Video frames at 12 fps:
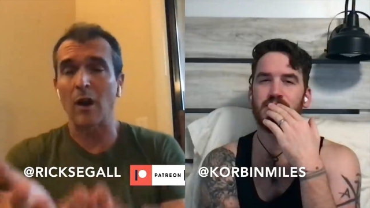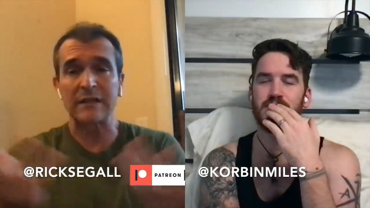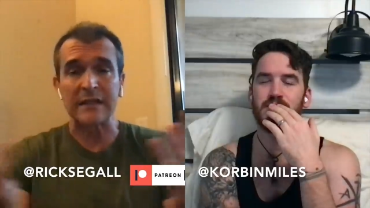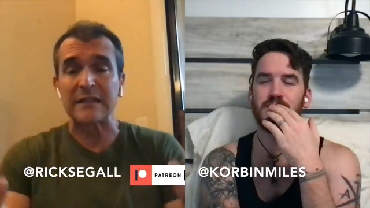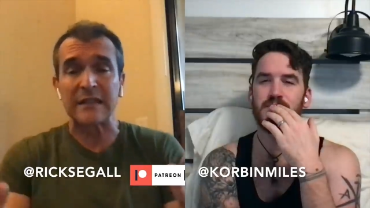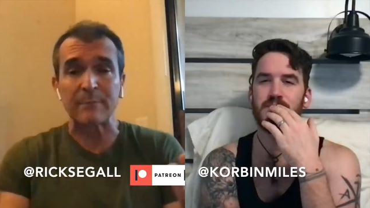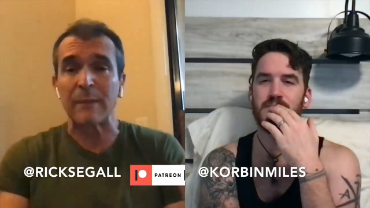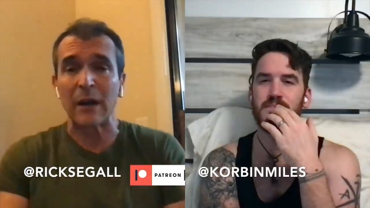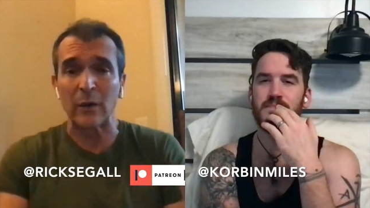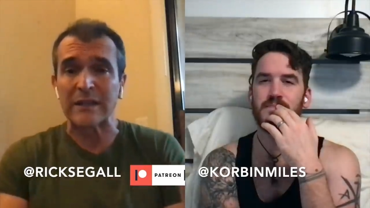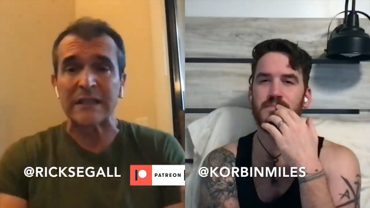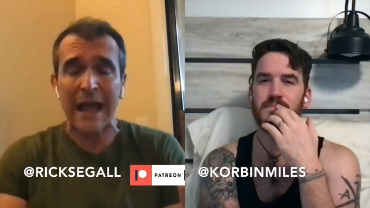Speaker 1: artistic
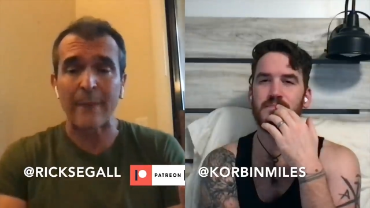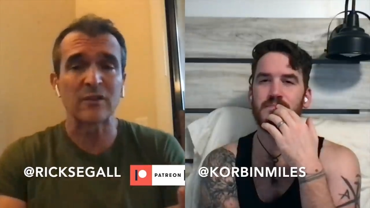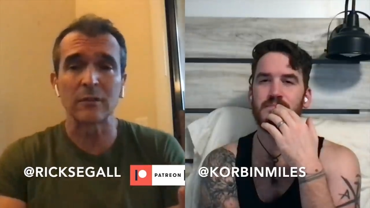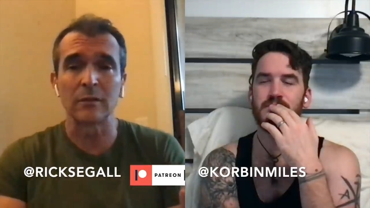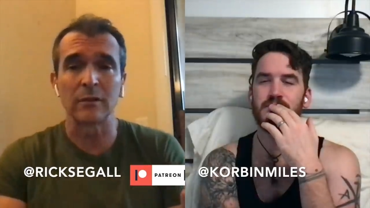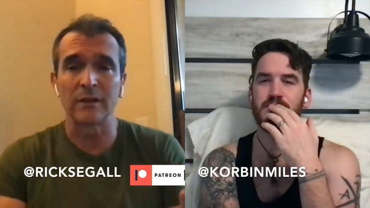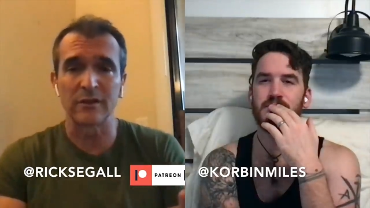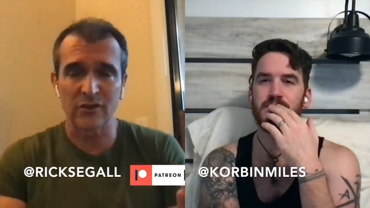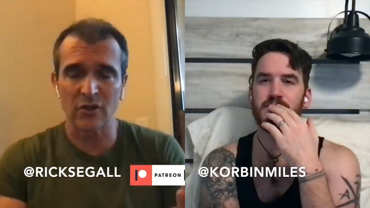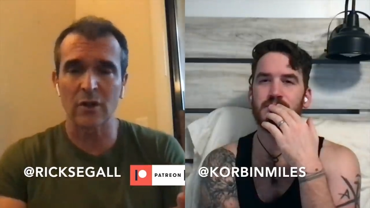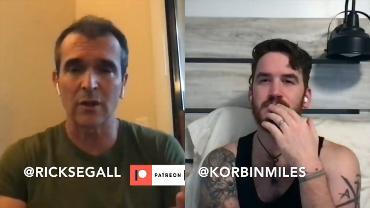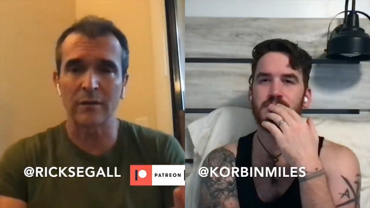merits it absolutely
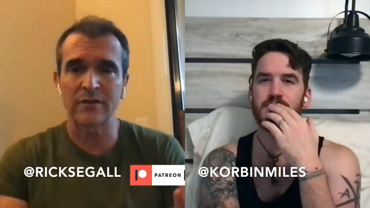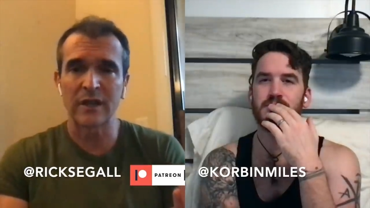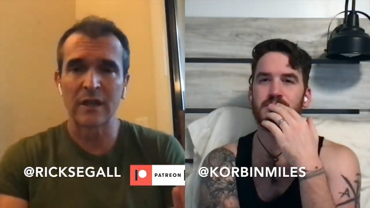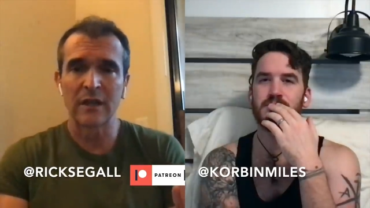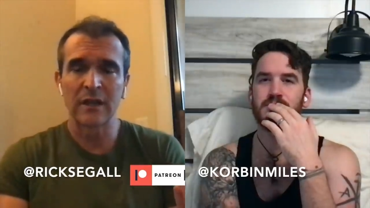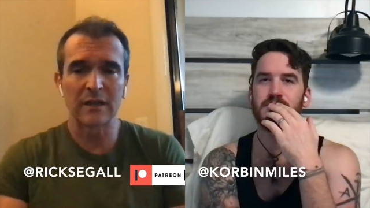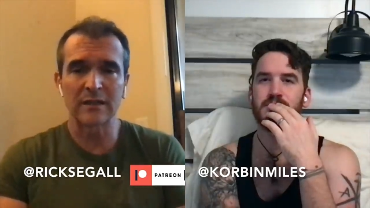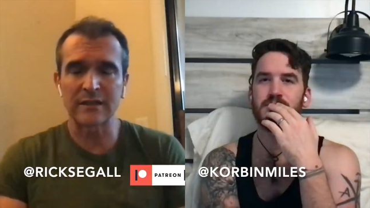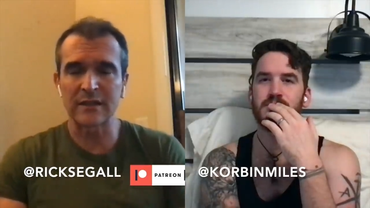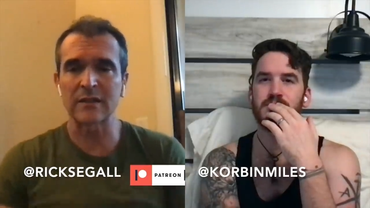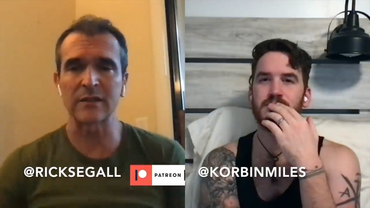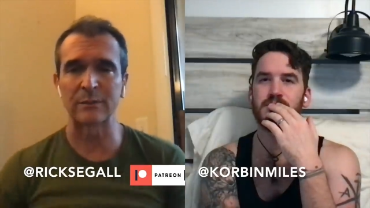deserves.
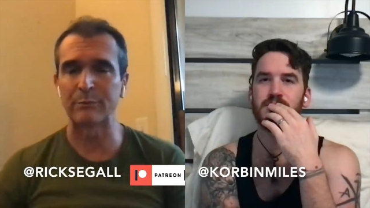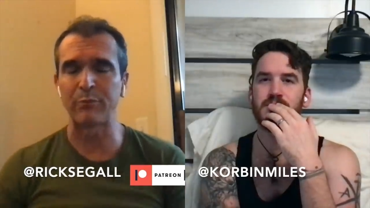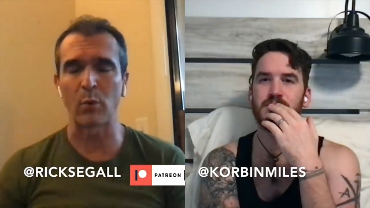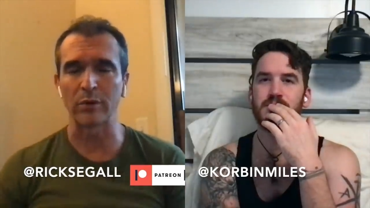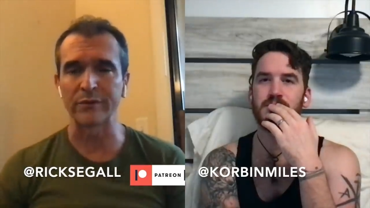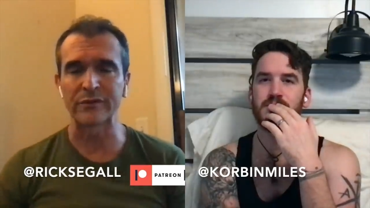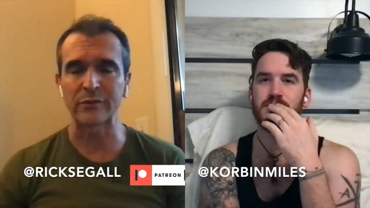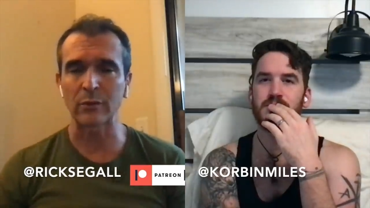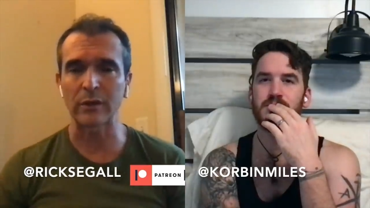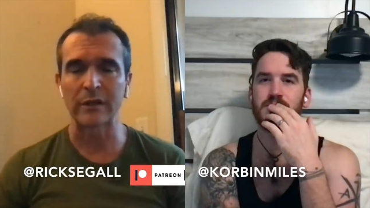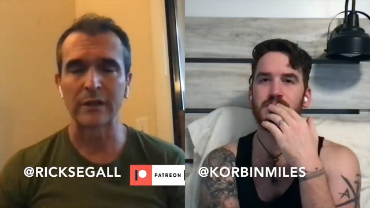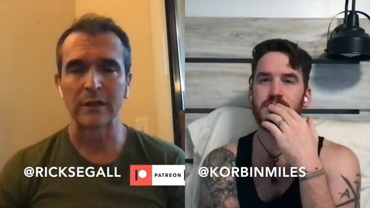It's such an important
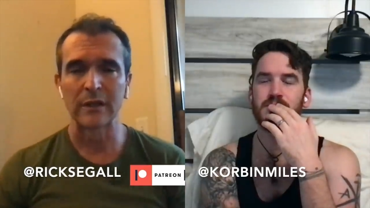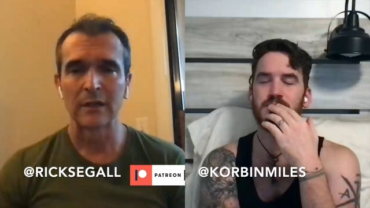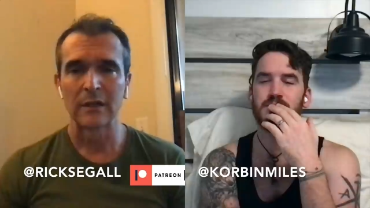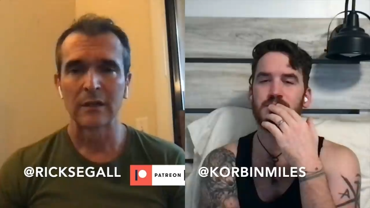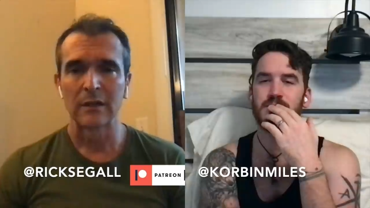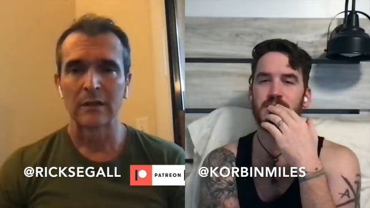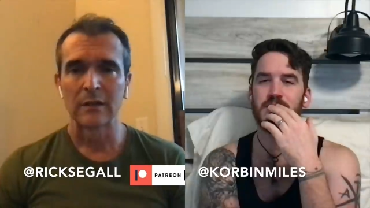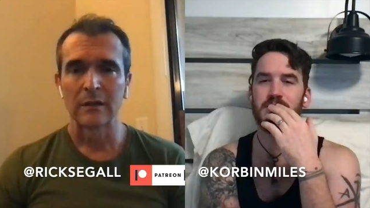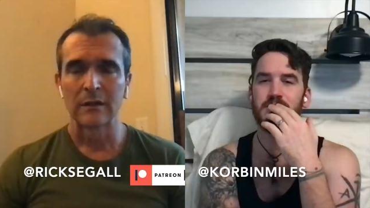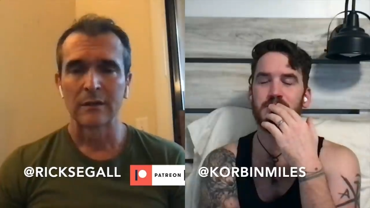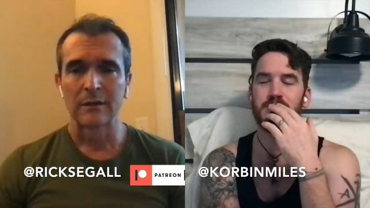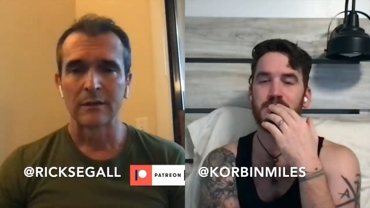story. Yeah.
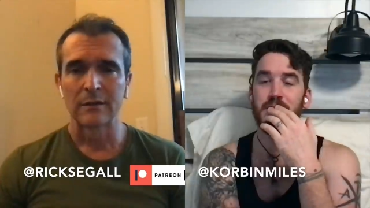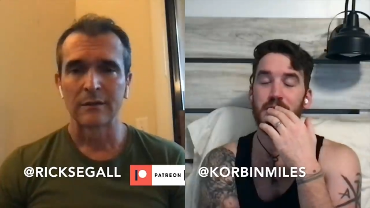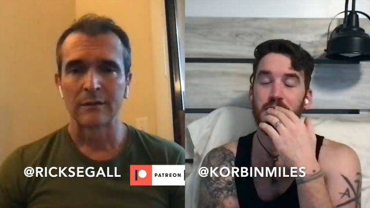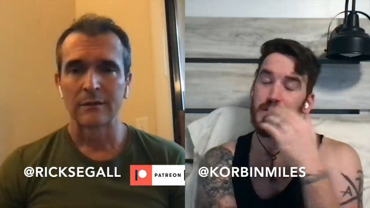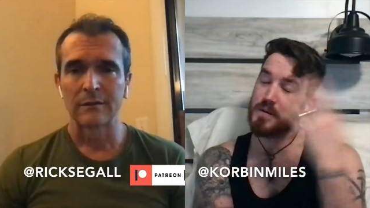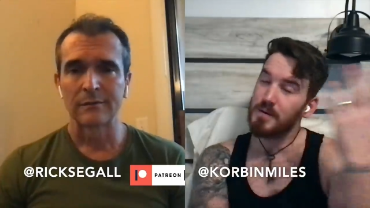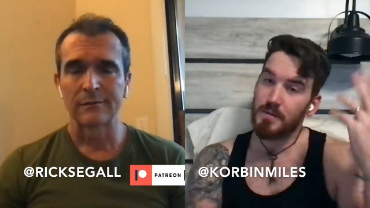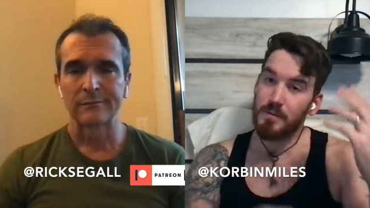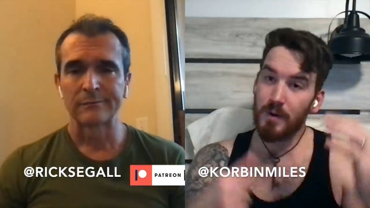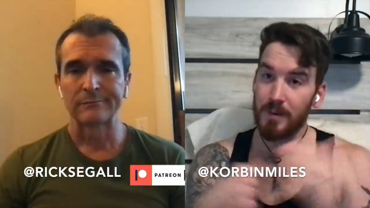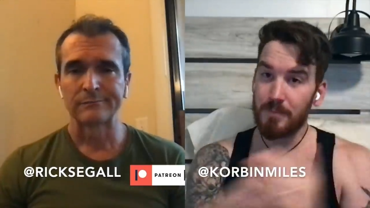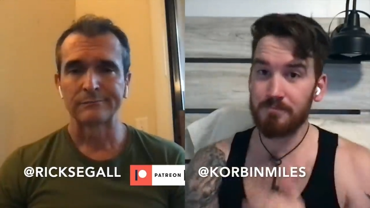
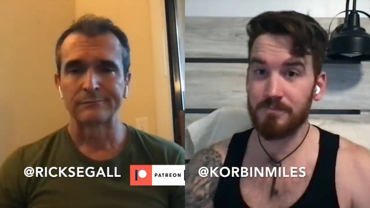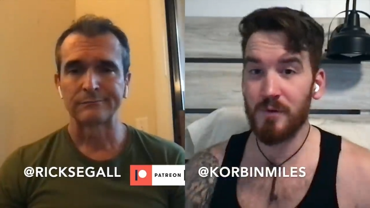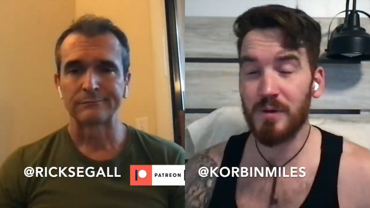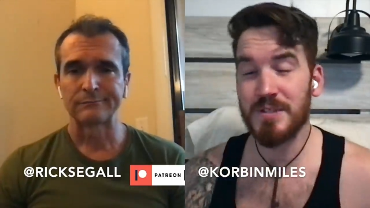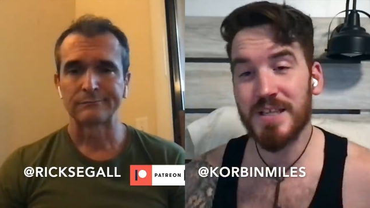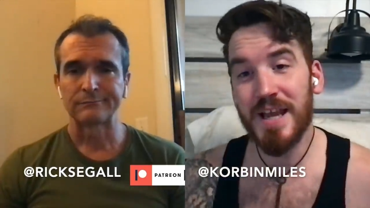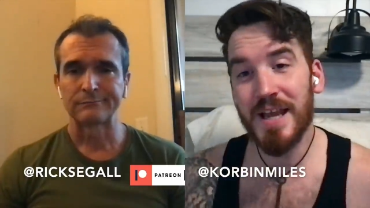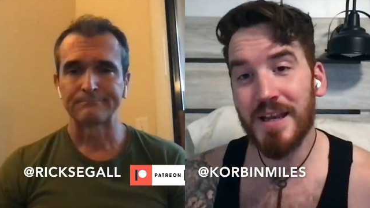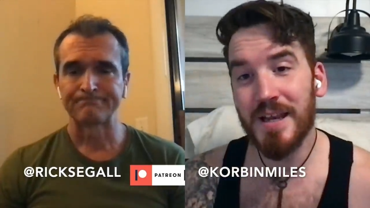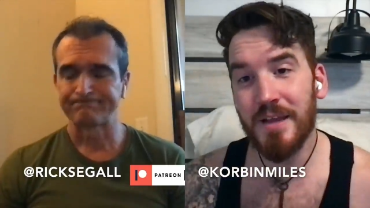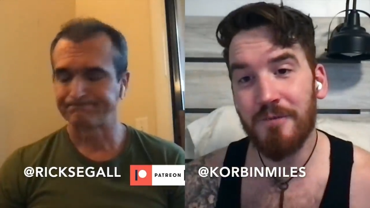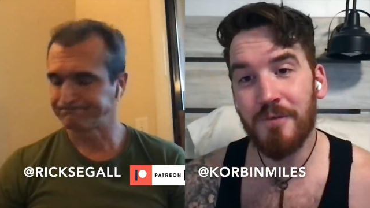
Speaker 2: Well, once
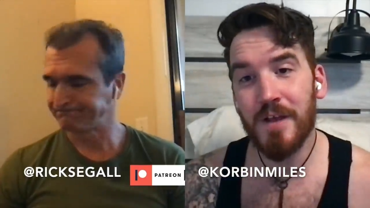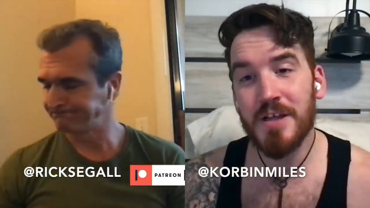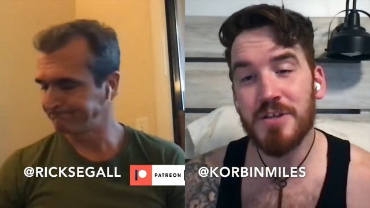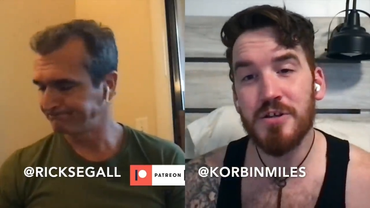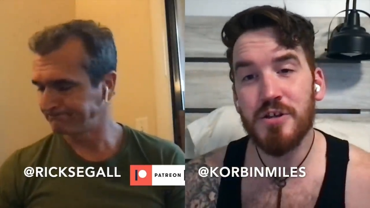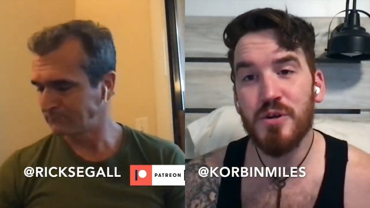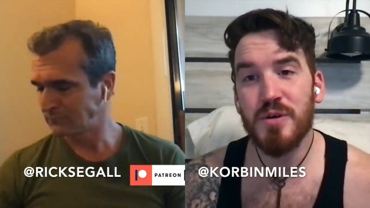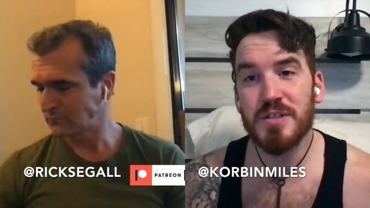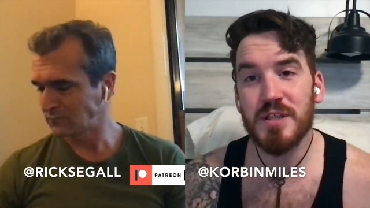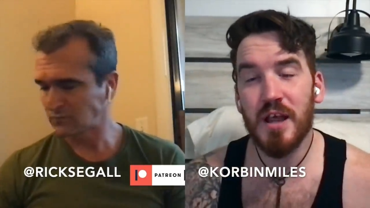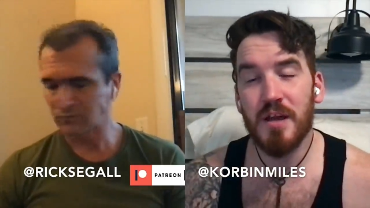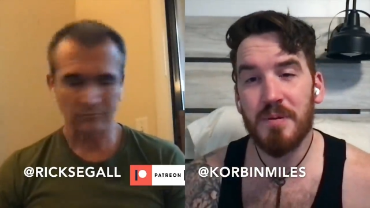again, in case you're new,
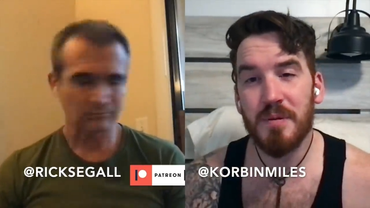because a lot